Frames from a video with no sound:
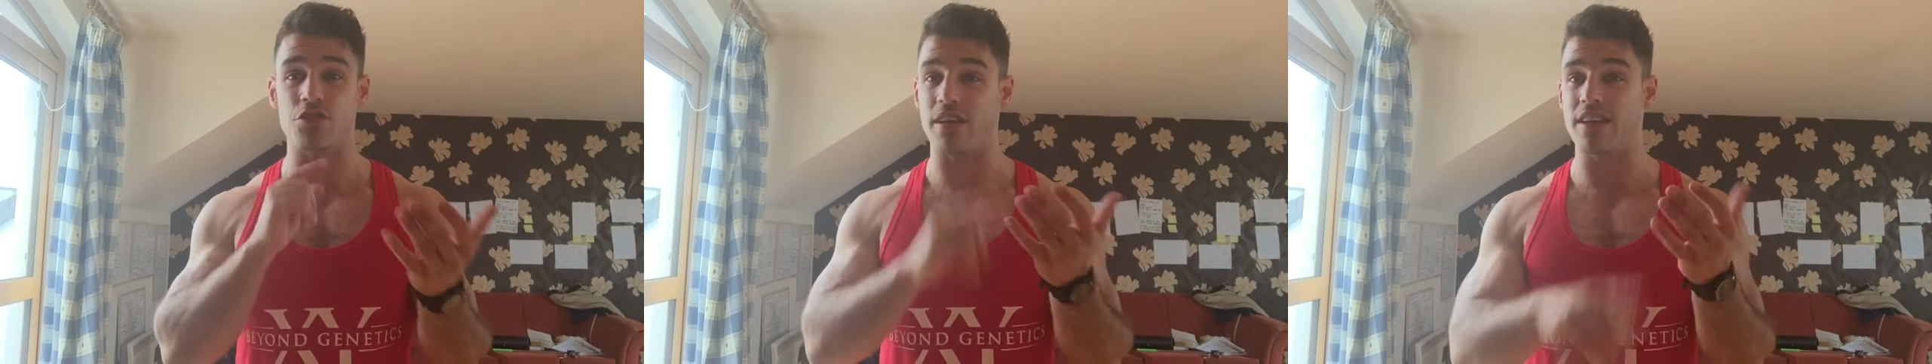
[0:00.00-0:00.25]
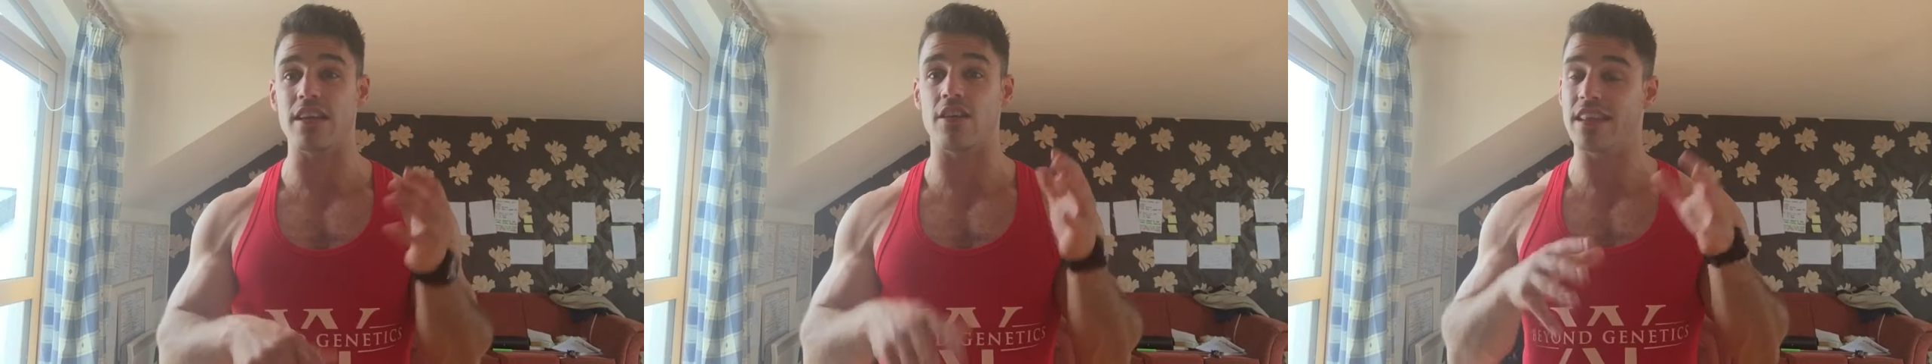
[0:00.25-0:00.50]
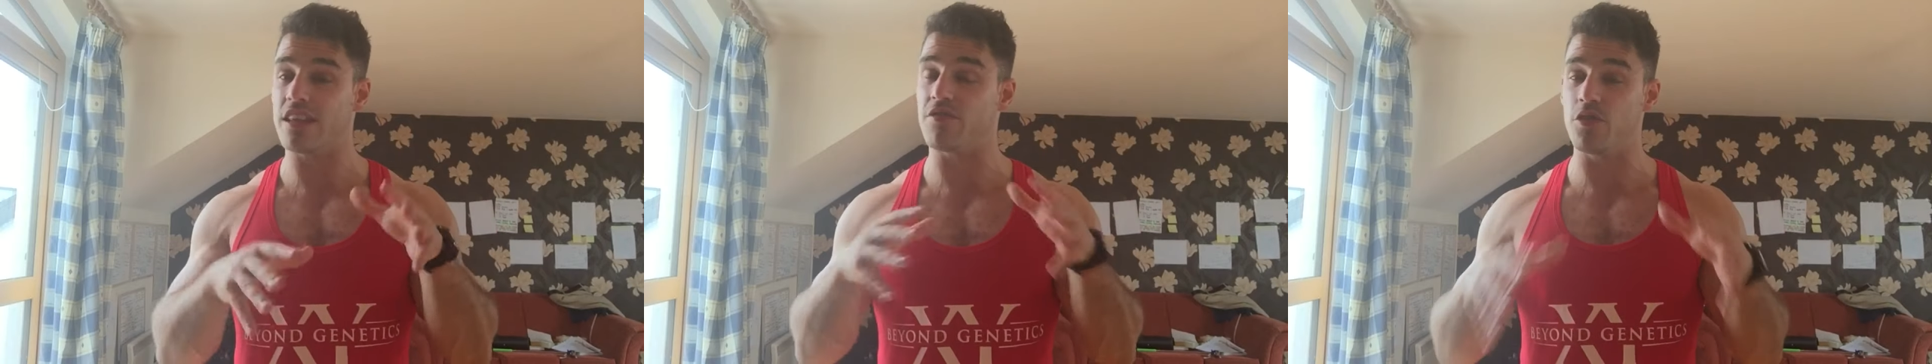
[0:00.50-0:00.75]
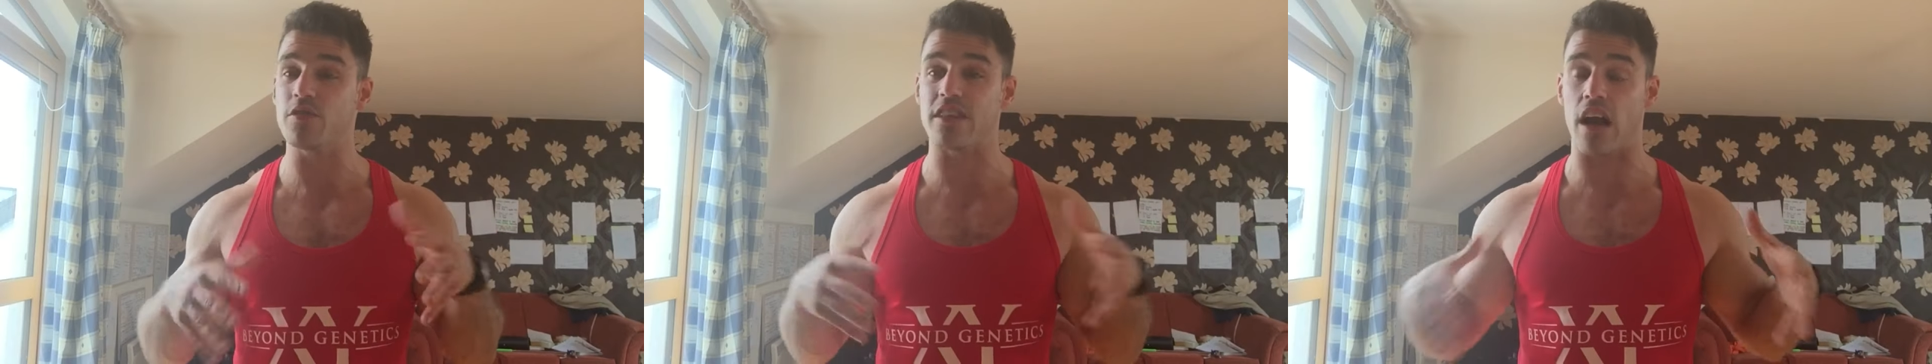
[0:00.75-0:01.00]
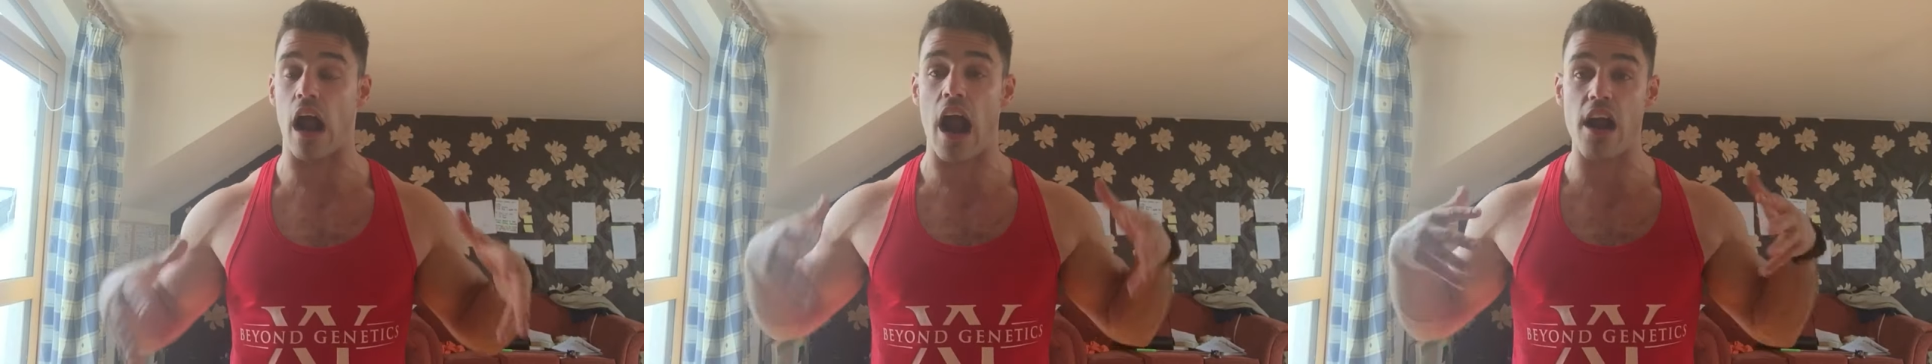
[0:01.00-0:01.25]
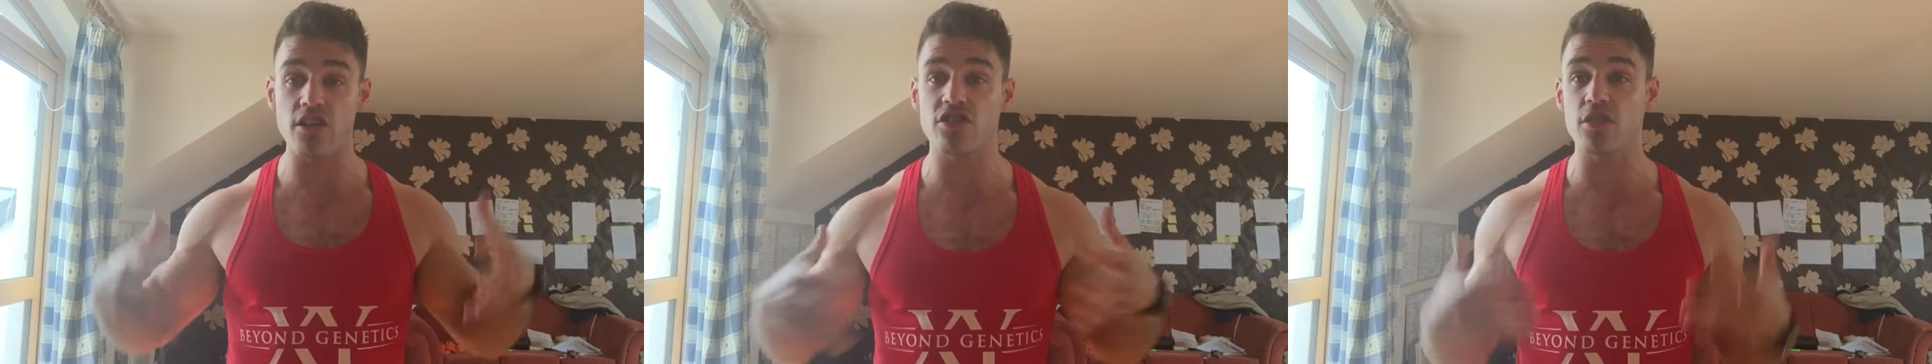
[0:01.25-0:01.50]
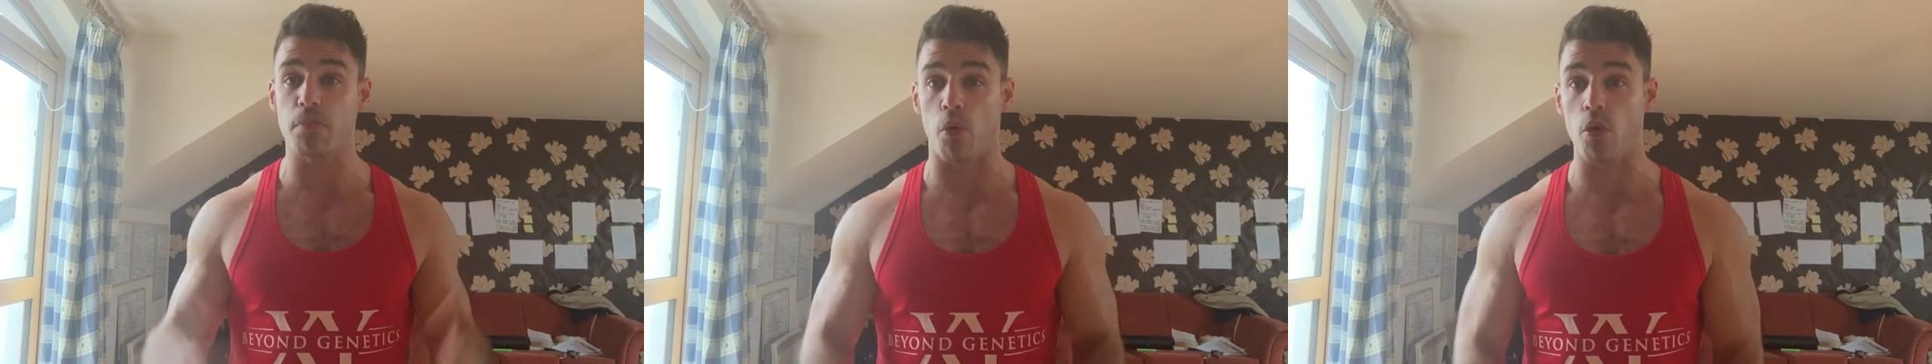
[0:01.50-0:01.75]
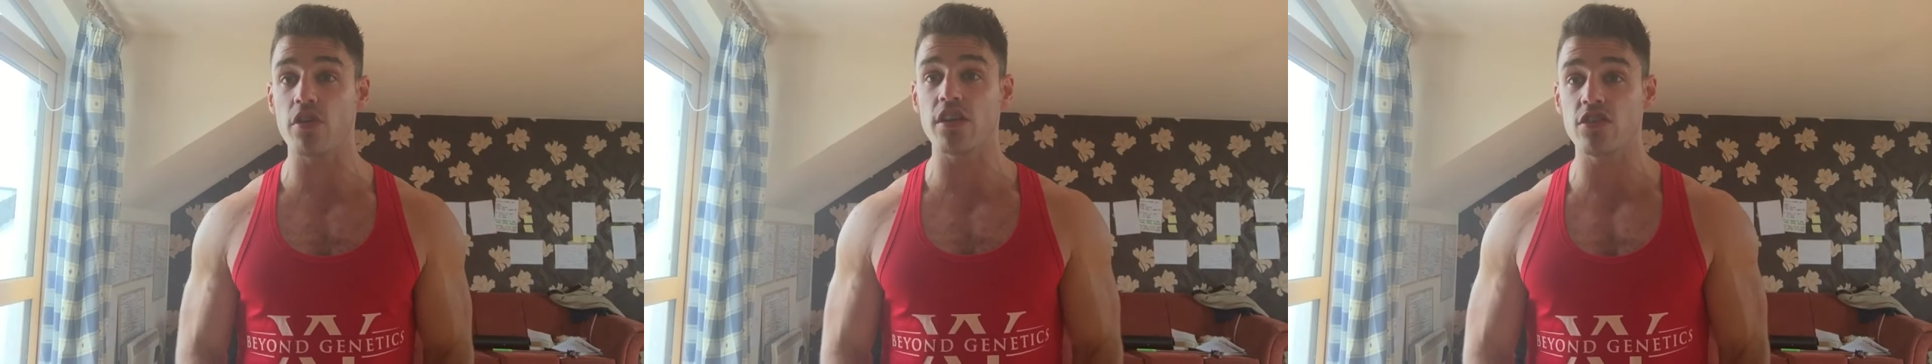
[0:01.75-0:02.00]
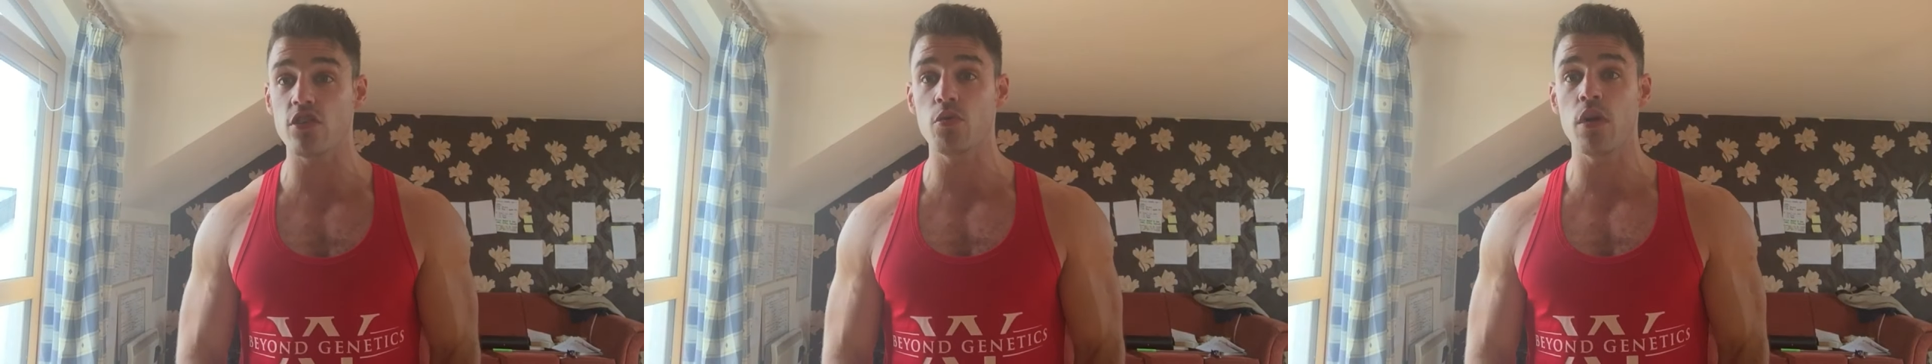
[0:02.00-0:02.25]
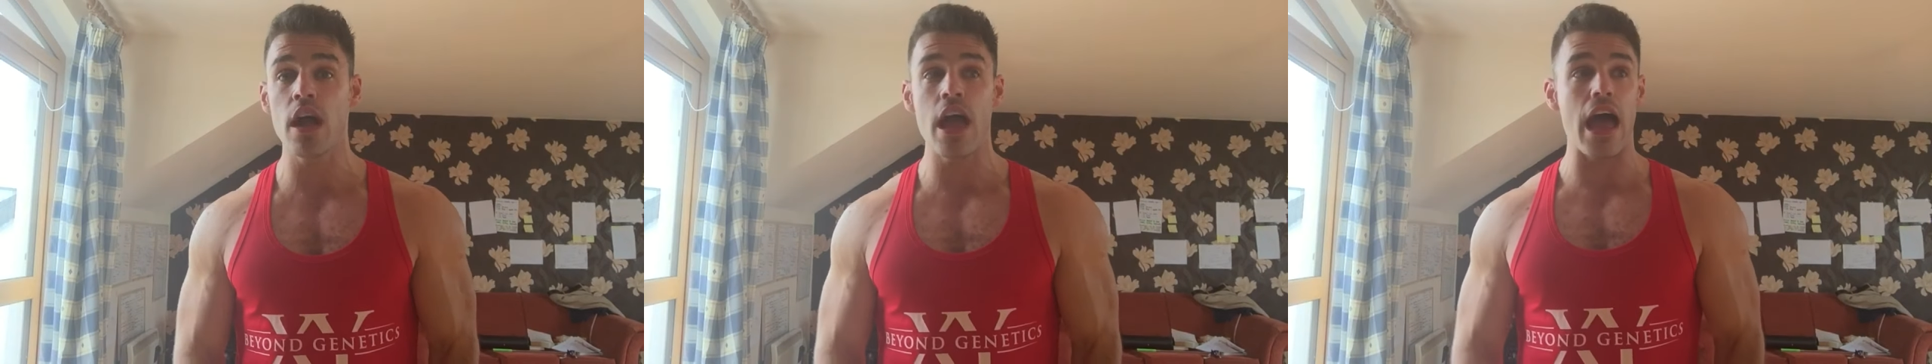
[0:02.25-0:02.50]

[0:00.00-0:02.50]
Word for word: or Indian or these foods that aren't supporting you,